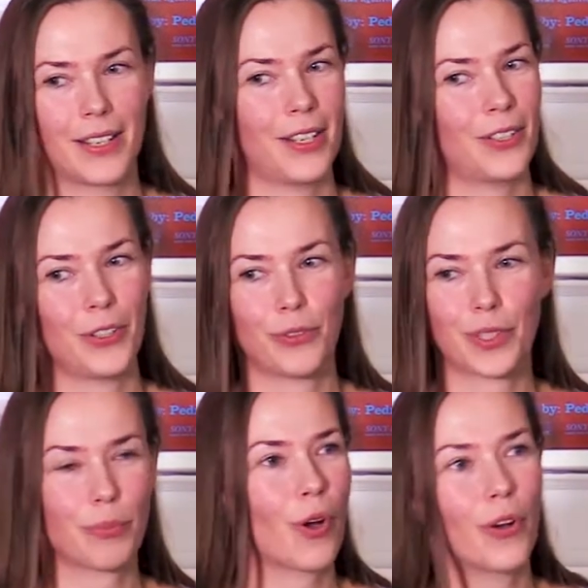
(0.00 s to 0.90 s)
you know,
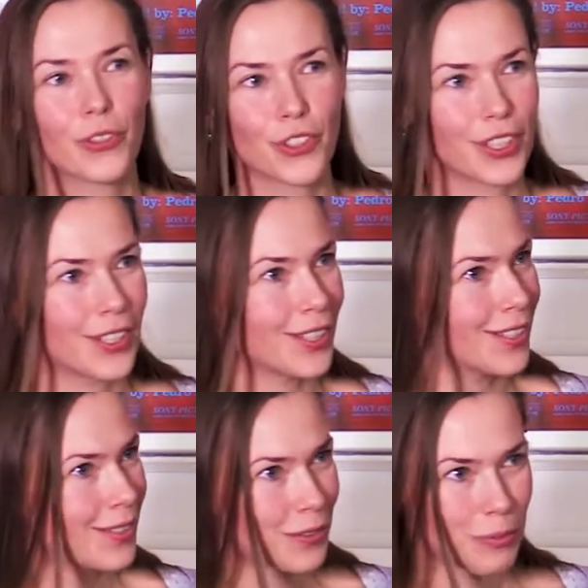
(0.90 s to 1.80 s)

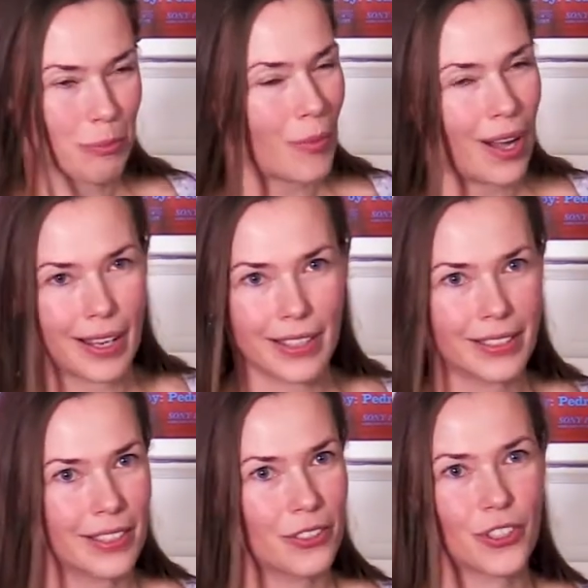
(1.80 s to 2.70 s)
subconscious
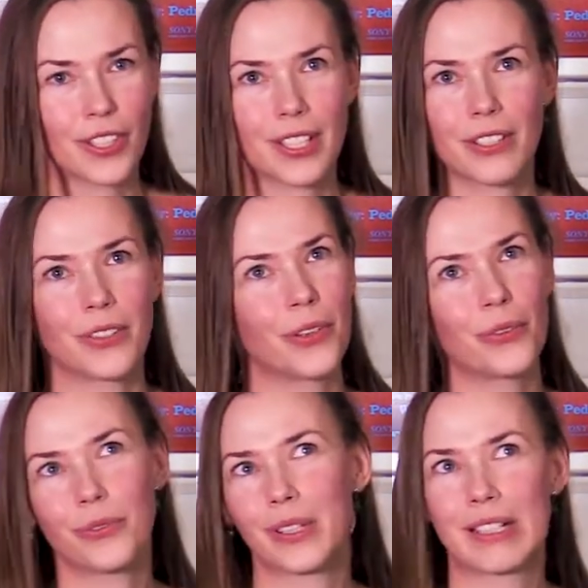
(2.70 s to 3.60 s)
mind, and just, you
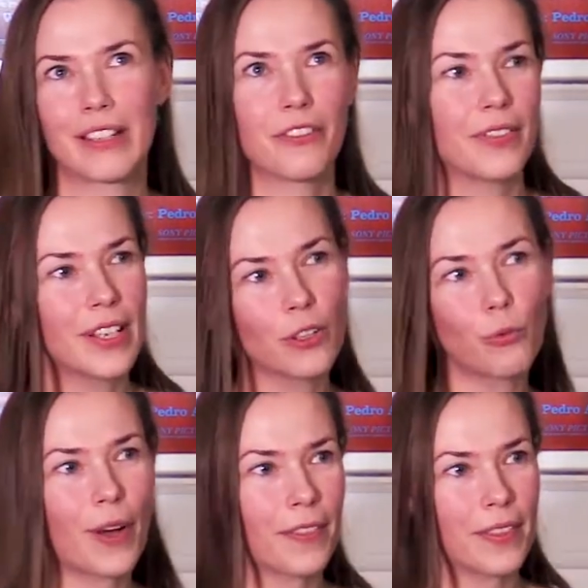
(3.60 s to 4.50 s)
know, feel
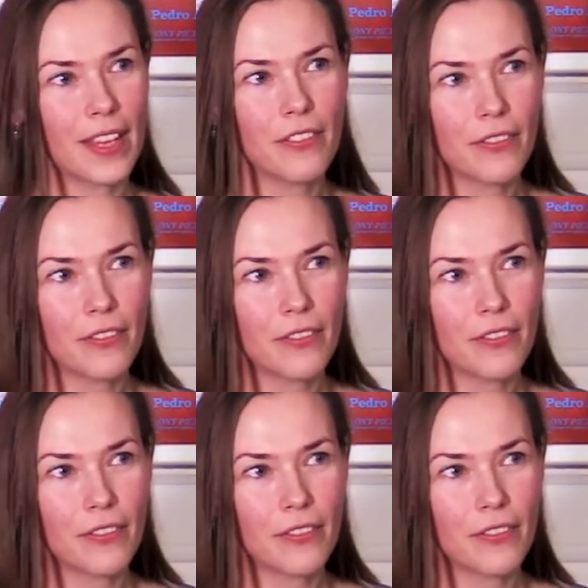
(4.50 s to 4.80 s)
what they